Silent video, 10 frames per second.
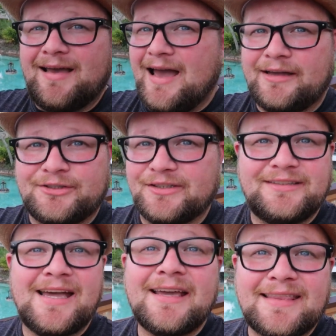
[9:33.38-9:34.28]

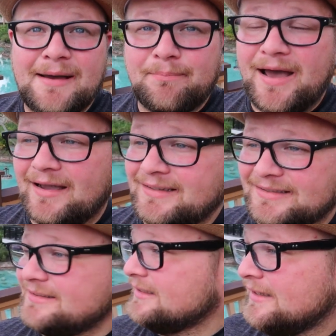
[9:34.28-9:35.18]
Actually, take that back,
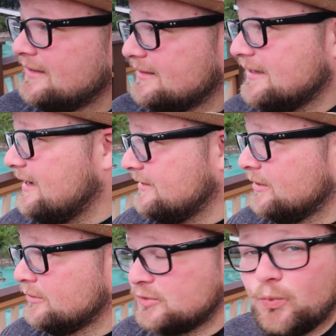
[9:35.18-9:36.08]
because God
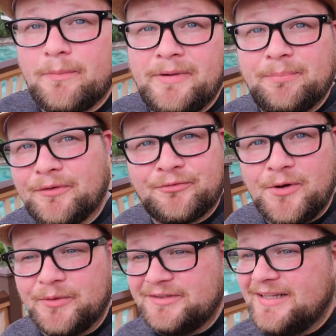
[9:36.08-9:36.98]
knows what people
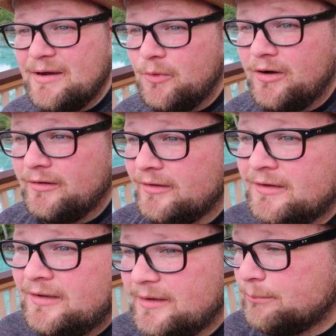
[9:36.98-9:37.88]
throw into that water.
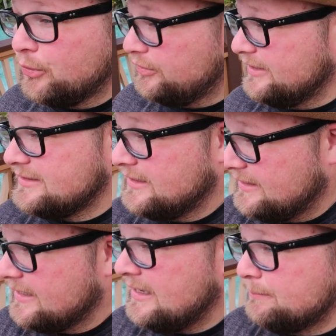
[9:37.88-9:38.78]
And poor
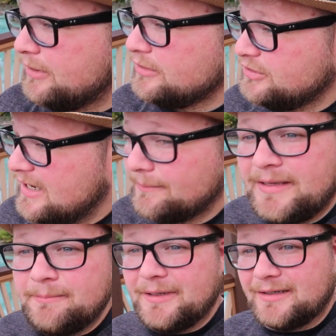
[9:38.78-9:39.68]
Disney, they keep a good job
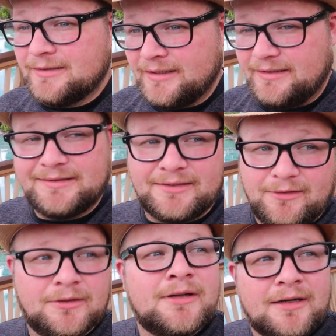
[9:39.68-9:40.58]
keeping it clean,
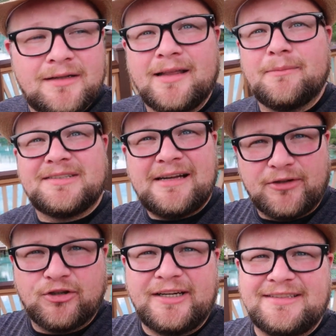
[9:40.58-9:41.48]
so they must have
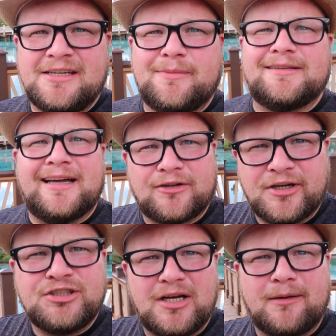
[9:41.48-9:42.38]
a great team on that.
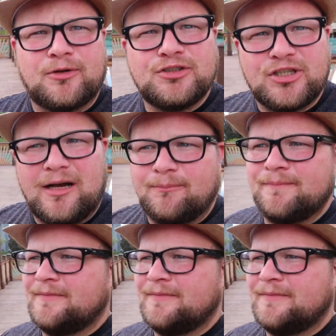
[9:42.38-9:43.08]
Great job, good job.